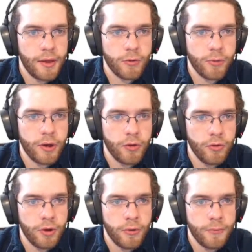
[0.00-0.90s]
as we all
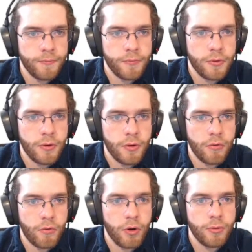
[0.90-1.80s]
know,
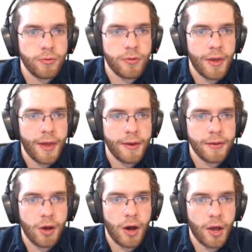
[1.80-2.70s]
rows
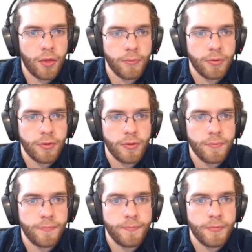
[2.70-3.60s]
and columns.
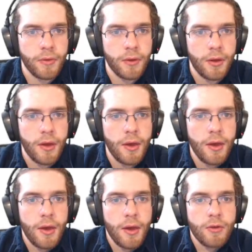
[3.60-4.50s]

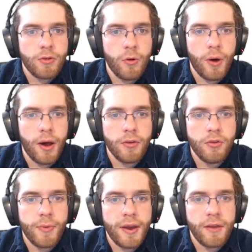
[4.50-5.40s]
So
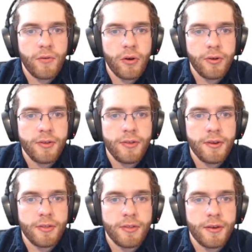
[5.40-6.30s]
you might have already
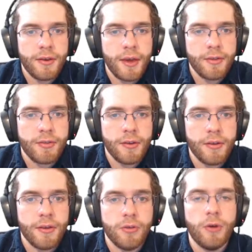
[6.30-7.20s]
seen the syntax in
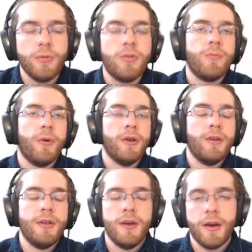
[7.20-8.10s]
the notes, but
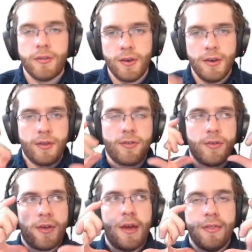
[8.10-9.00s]
the syntax
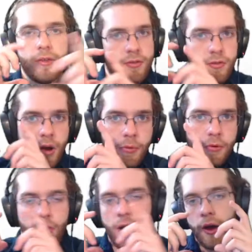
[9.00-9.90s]
has kind of these
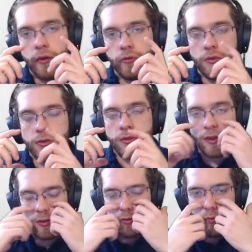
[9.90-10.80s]
double
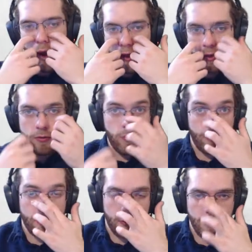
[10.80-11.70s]
sets of brackets
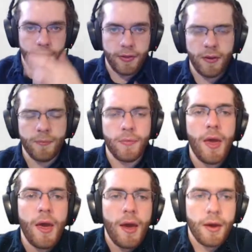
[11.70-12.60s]
where we can look at them.
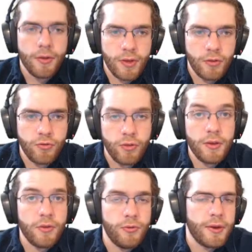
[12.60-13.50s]

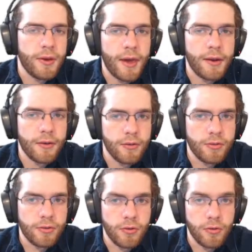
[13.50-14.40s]
Essentially, you can kind of
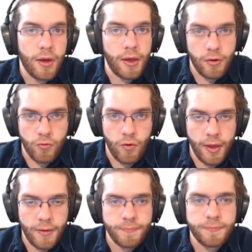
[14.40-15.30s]
consider an
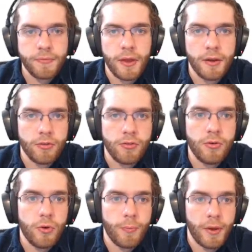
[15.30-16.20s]
array that is
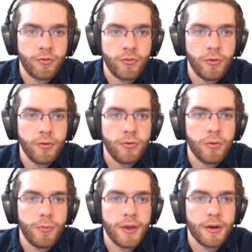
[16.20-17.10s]
two-dimensional
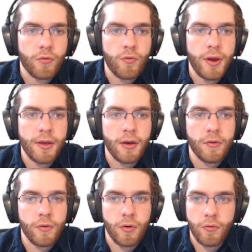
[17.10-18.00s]
to be an array
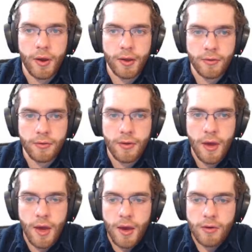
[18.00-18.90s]
of arrays.
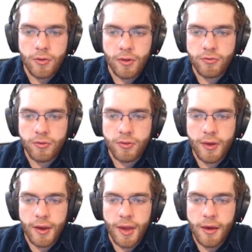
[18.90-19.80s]
So let's just
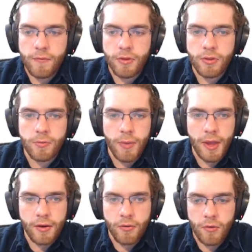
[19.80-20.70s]
say I have this
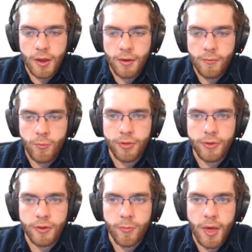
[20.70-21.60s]
main array with
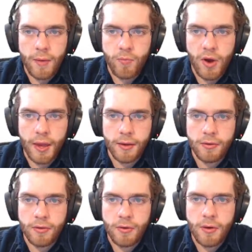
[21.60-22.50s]
these black
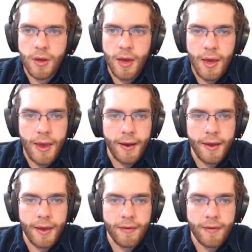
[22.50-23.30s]
brackets here, and I